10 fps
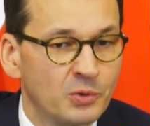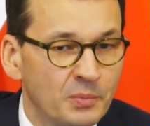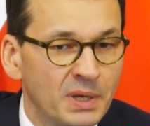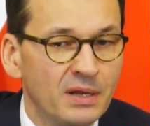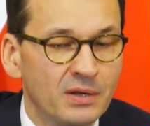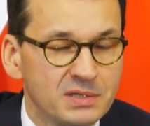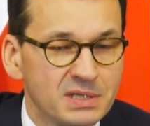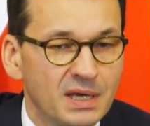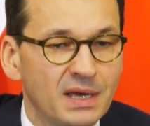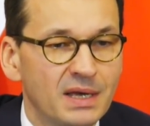
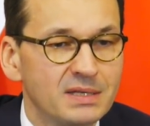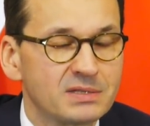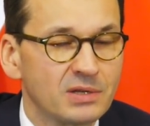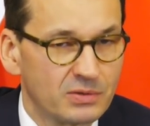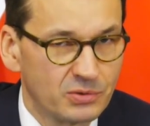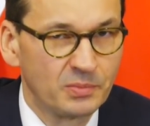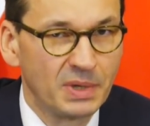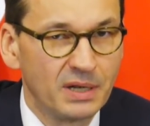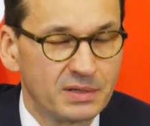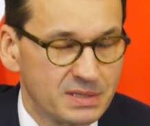millions. It's not 2
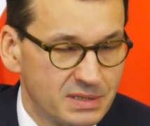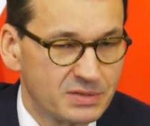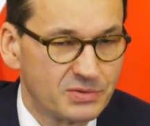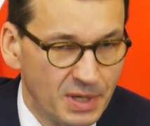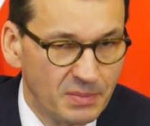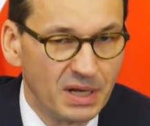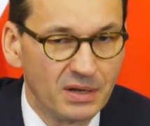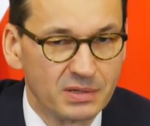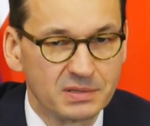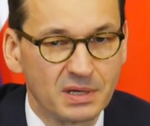millions, it's 3
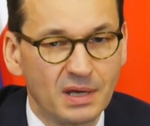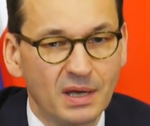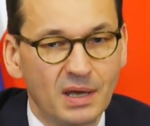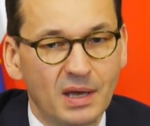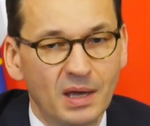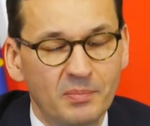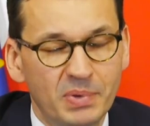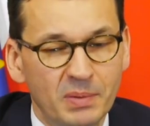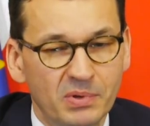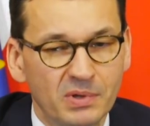millions
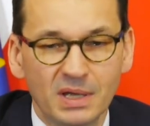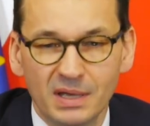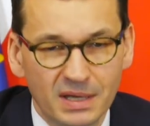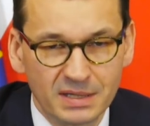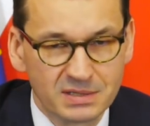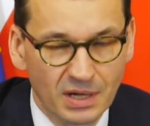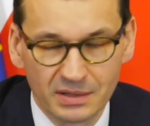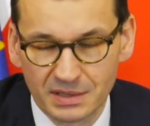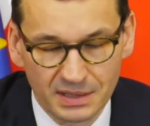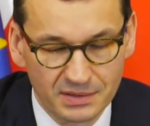people. It's
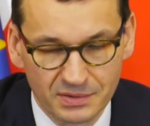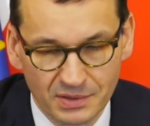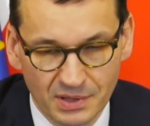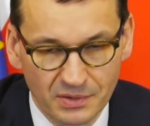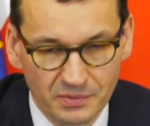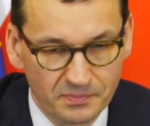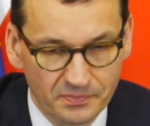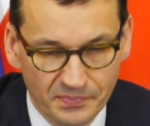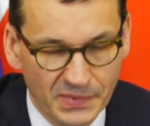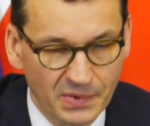not that,
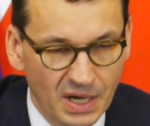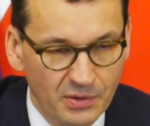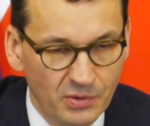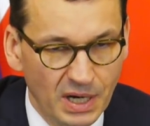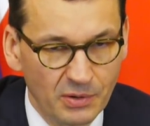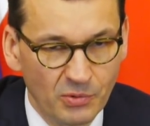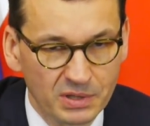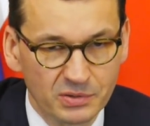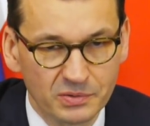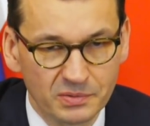I
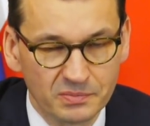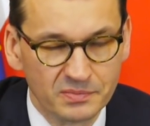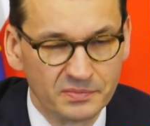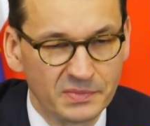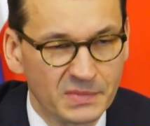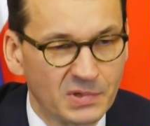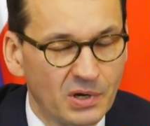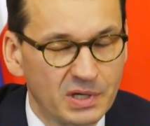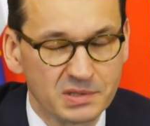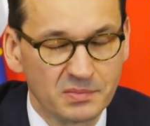want to
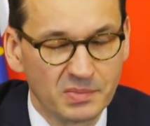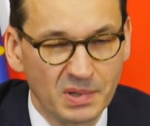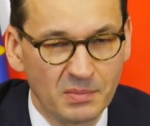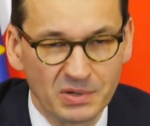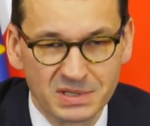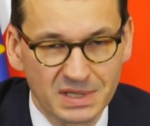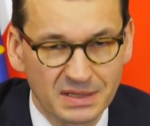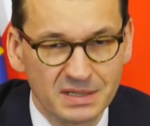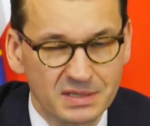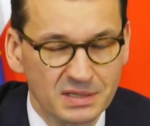talk about
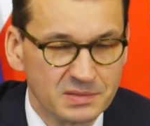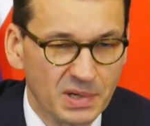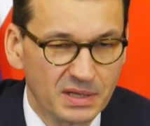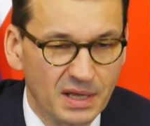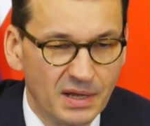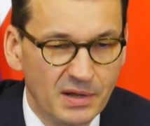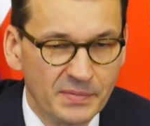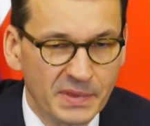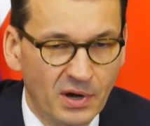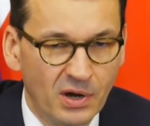statistics, but
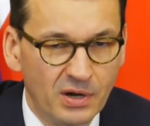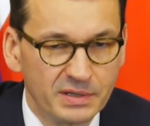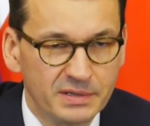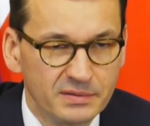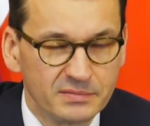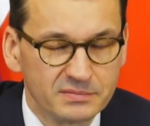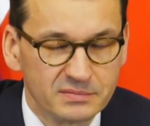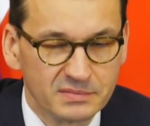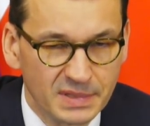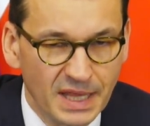all
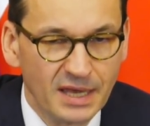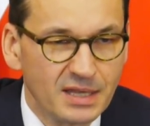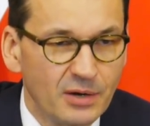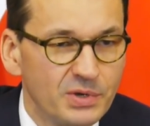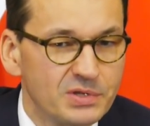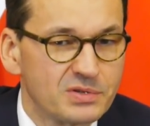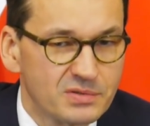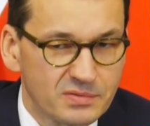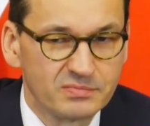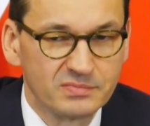data which